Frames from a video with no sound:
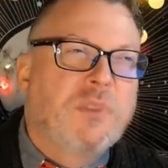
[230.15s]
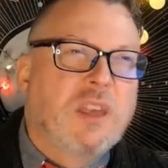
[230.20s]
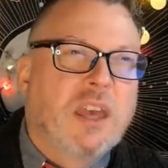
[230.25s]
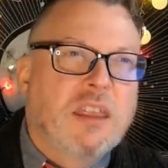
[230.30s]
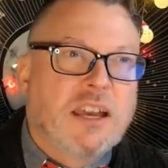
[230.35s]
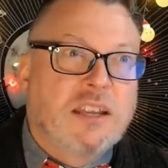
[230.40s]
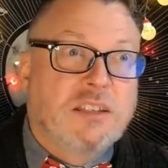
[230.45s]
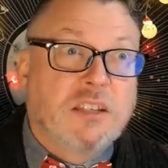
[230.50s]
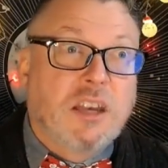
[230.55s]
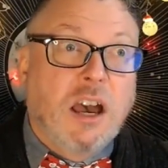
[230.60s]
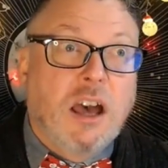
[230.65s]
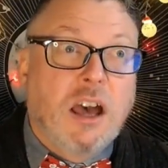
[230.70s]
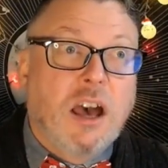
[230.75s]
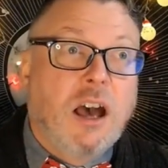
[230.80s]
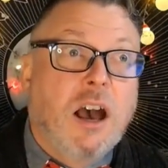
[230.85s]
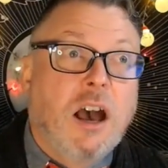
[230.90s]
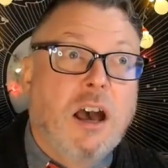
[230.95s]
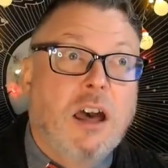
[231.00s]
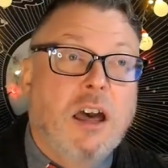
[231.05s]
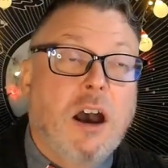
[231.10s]
that's
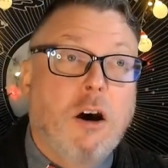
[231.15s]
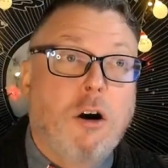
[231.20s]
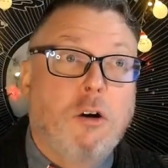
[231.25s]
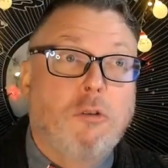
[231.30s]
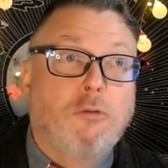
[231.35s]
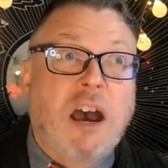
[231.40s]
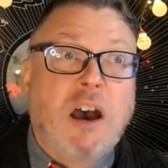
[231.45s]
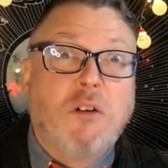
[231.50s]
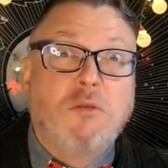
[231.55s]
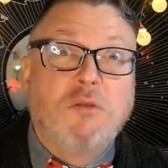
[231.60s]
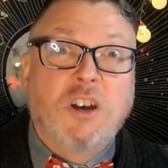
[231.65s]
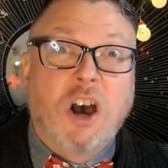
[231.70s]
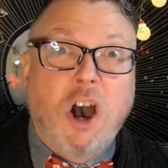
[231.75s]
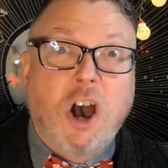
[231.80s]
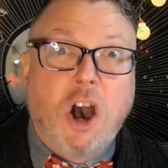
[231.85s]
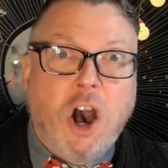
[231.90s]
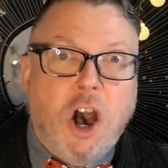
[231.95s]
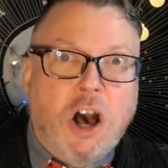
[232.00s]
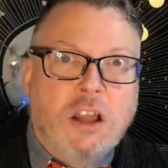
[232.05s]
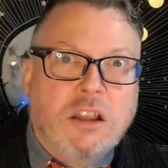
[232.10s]
around the
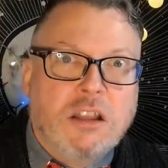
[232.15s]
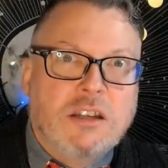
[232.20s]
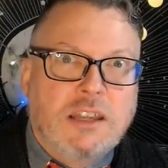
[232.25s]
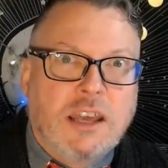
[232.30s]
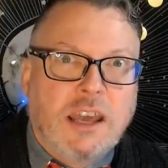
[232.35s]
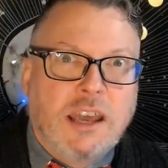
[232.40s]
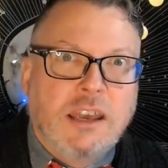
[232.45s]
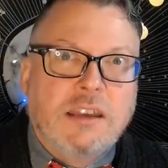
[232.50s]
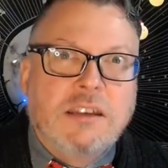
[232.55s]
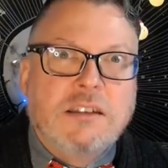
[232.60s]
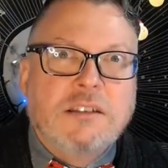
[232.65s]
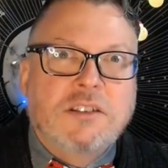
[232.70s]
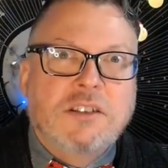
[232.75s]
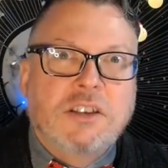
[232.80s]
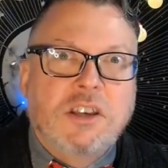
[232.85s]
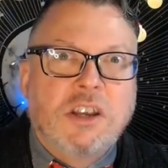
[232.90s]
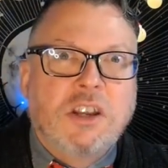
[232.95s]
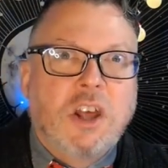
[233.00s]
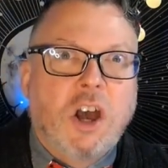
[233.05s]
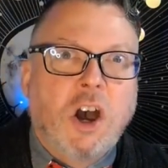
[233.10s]
holidays,
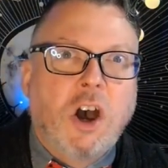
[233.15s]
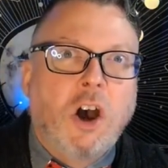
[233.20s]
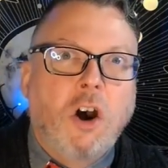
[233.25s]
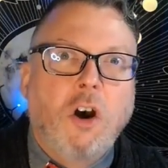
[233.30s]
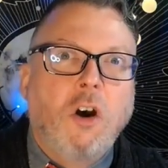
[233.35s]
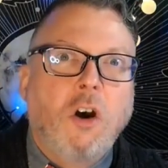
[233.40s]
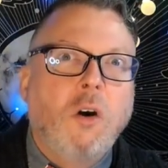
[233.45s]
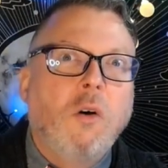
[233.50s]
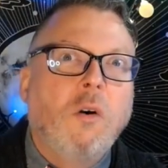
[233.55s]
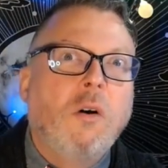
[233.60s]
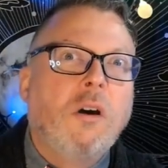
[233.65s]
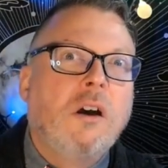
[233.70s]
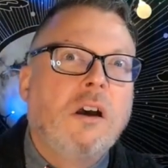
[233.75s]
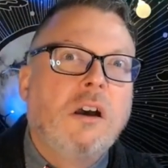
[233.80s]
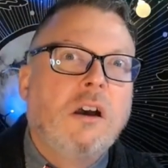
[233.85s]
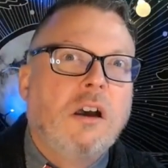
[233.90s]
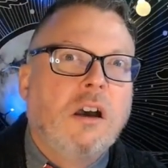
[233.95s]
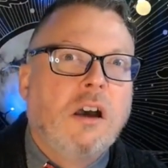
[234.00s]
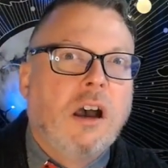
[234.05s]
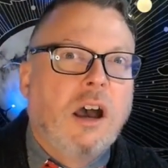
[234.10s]
you know,
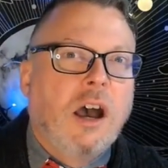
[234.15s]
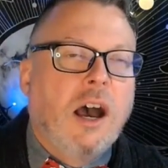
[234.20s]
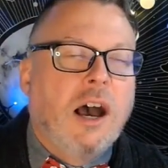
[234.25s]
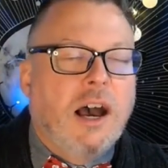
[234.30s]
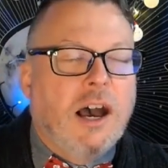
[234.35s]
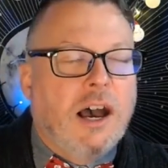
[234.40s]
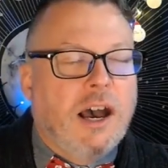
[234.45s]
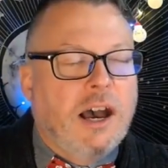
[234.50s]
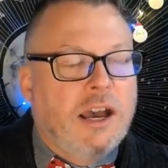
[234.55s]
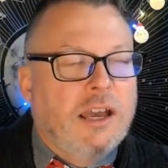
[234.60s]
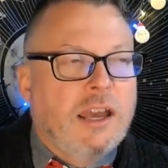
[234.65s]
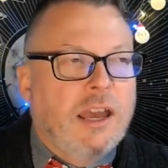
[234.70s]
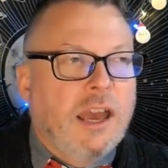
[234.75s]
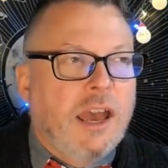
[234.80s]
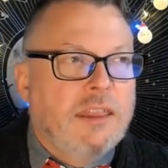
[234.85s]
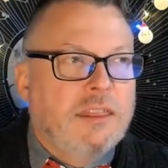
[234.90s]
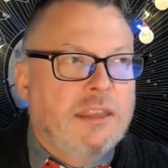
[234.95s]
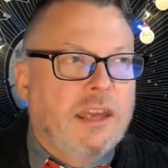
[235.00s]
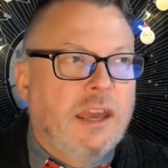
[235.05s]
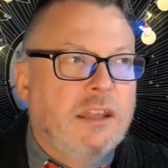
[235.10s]

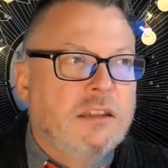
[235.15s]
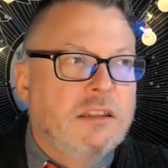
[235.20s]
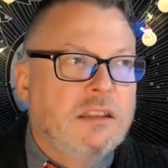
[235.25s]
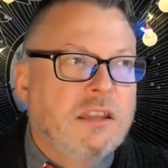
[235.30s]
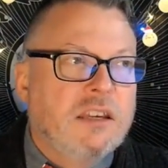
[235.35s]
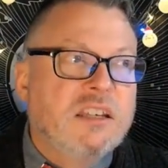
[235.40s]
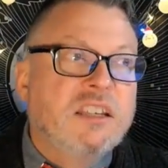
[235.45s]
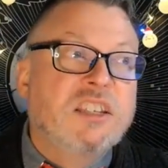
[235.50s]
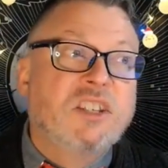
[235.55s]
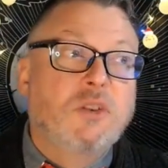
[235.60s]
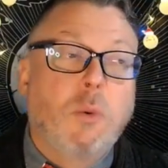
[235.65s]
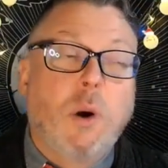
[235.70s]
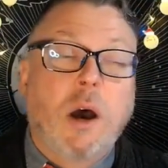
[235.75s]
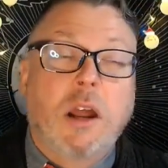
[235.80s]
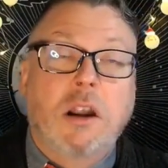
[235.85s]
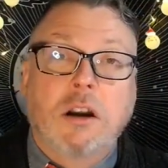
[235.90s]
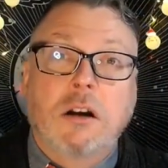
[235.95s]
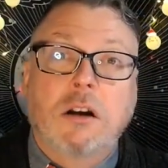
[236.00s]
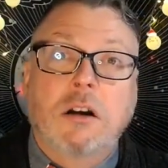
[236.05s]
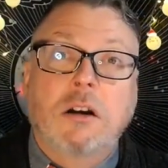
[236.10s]
and this
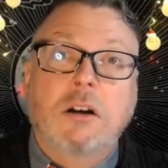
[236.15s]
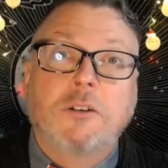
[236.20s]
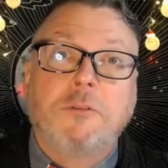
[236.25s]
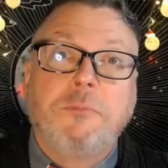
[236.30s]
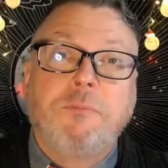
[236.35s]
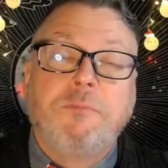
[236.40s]
sweater